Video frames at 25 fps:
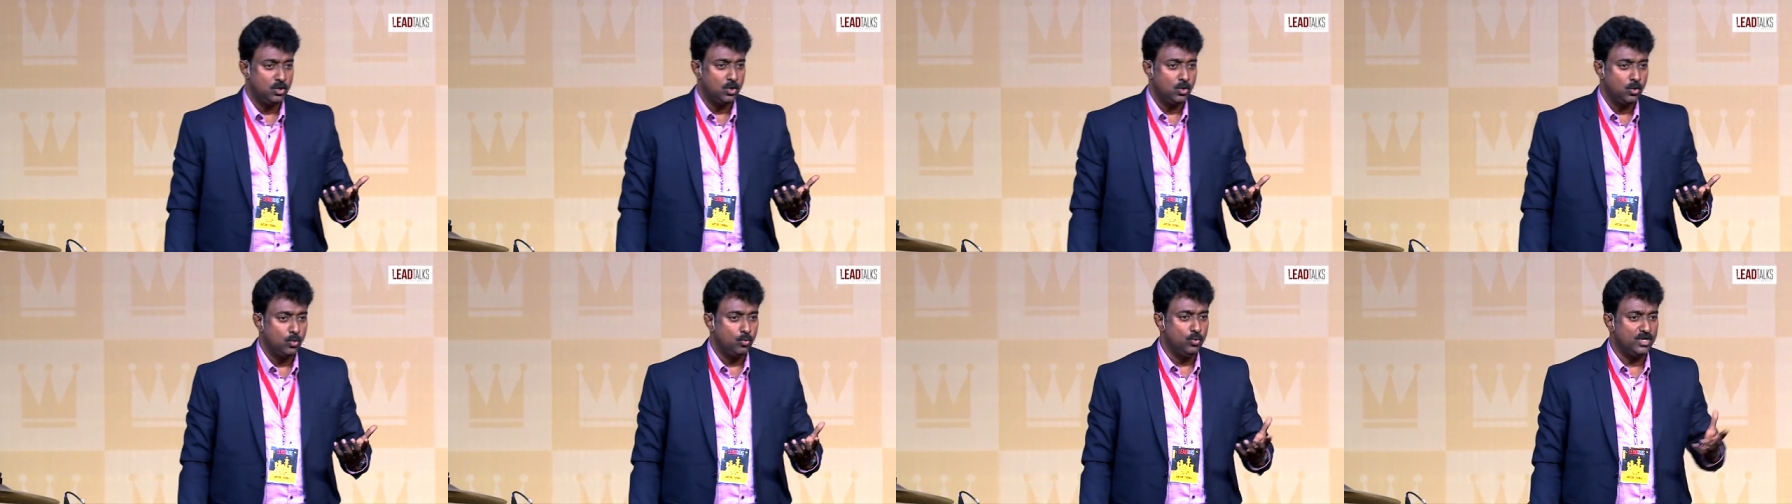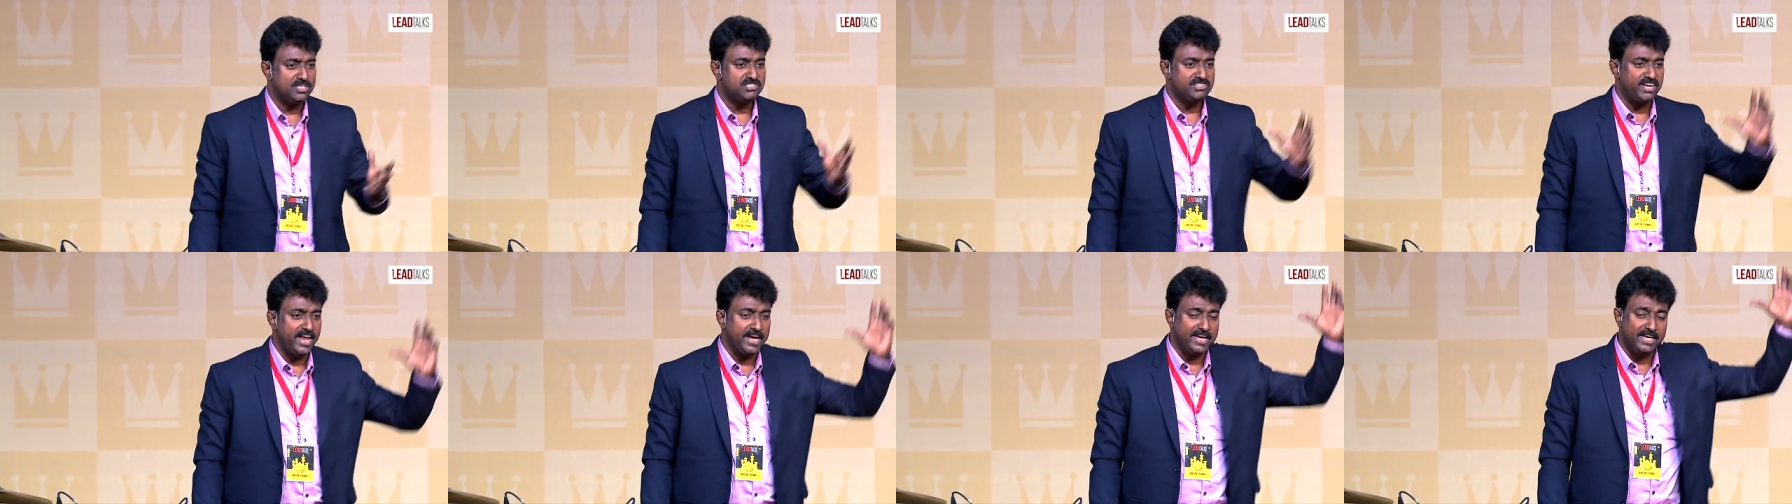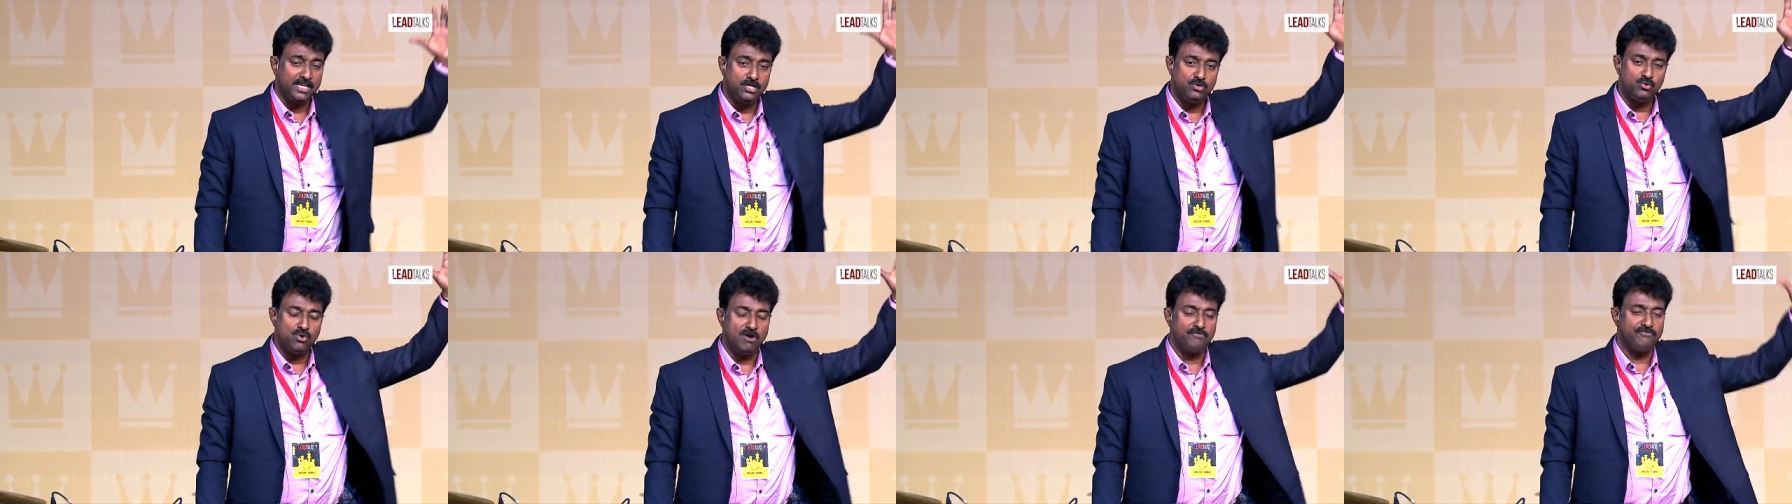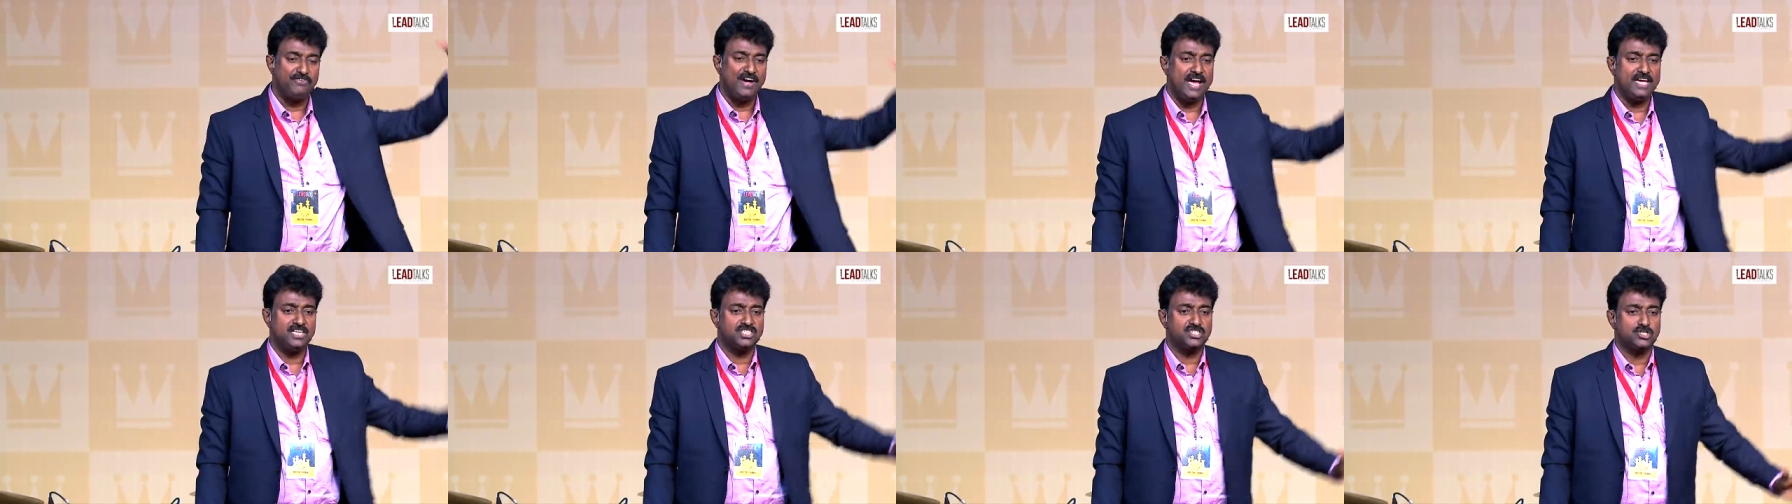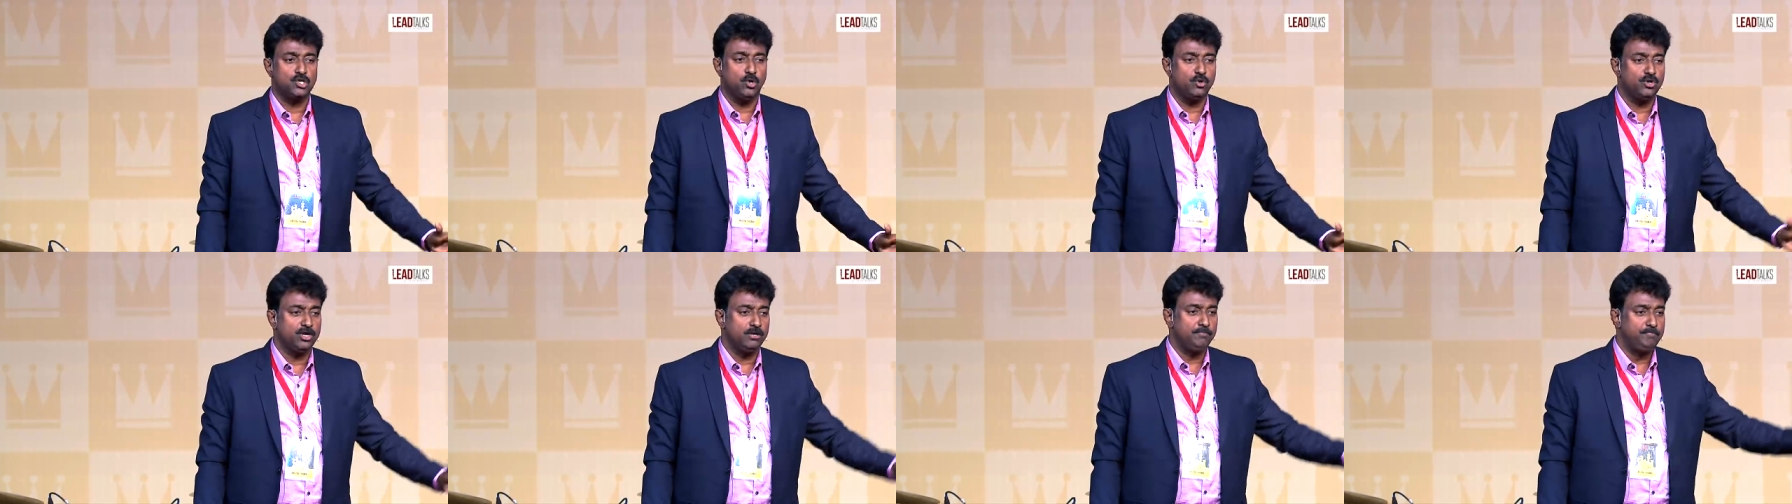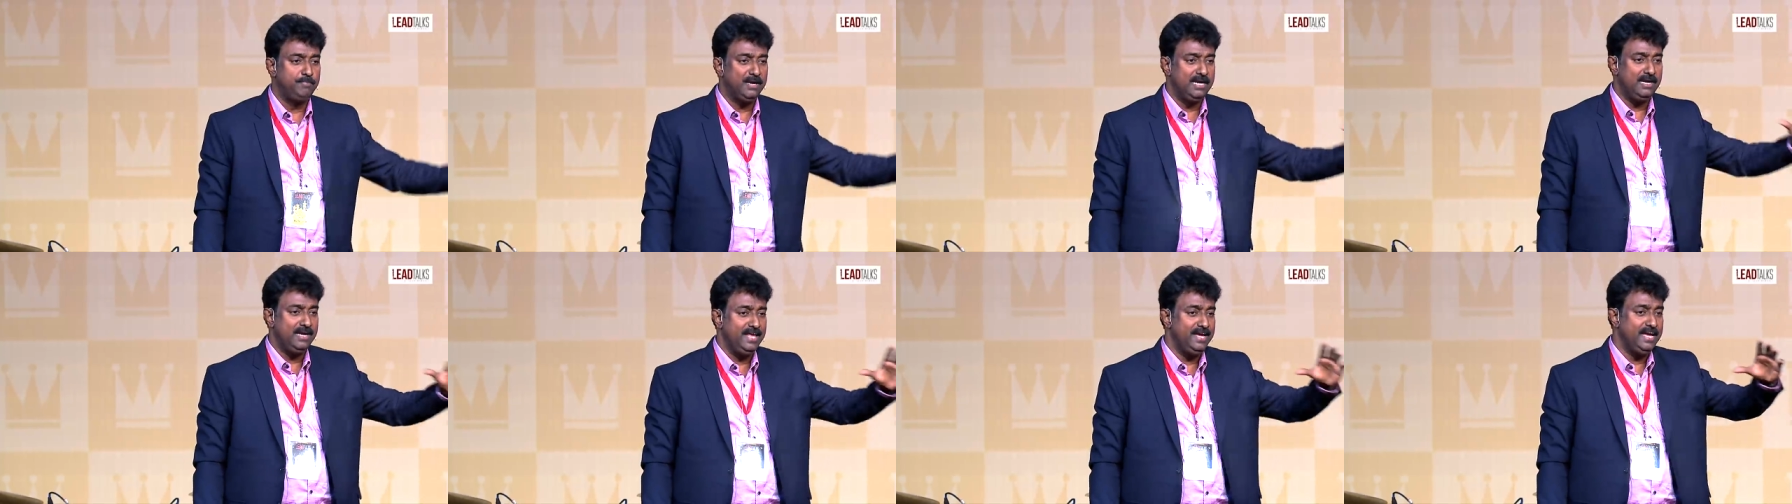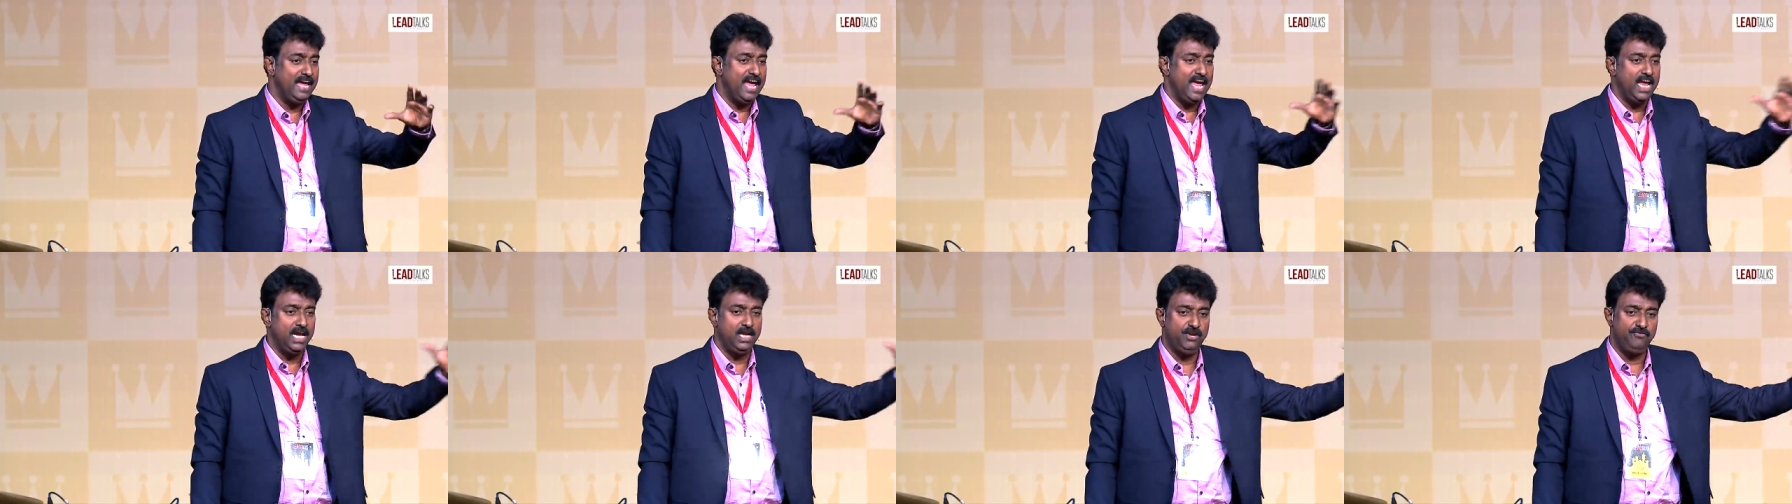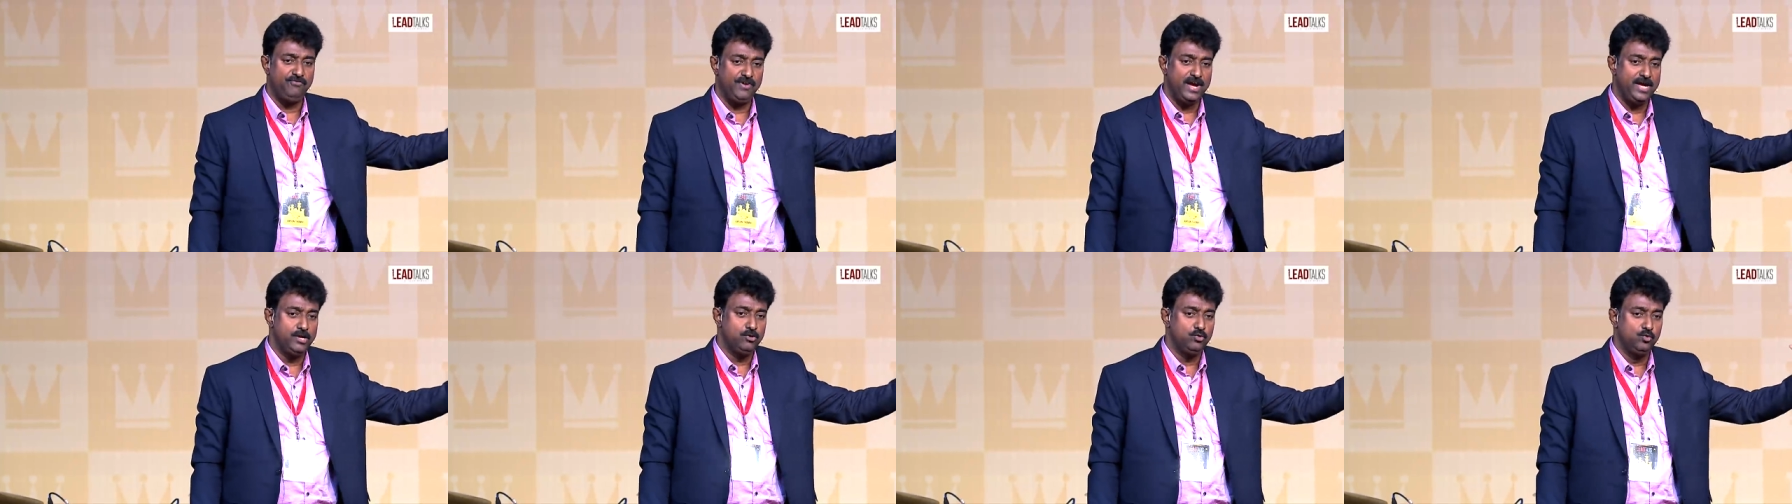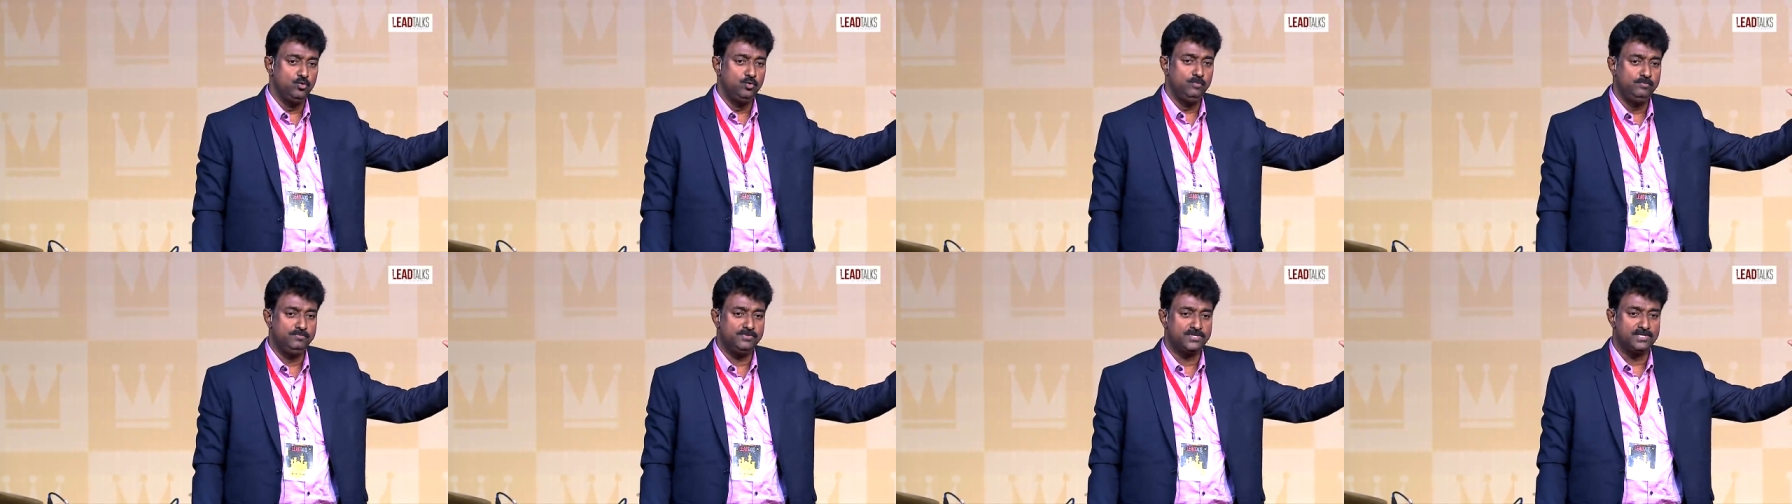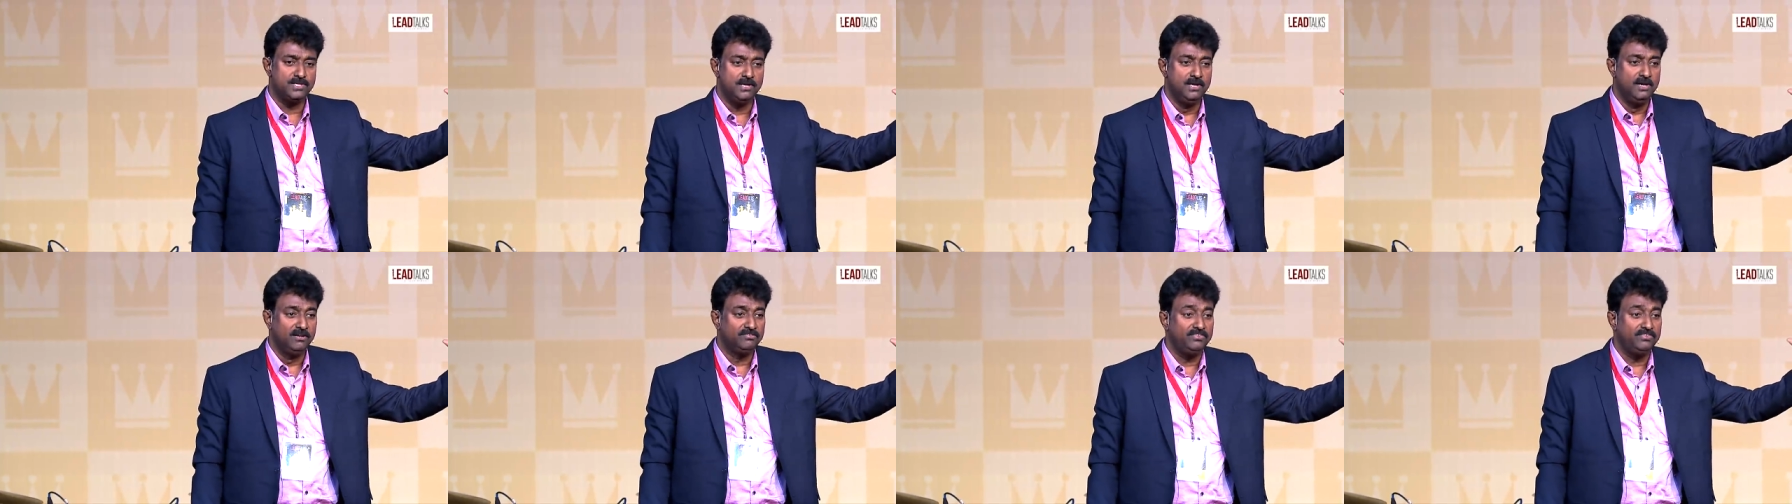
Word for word: who was taken to a 5-story building, 85 rooms,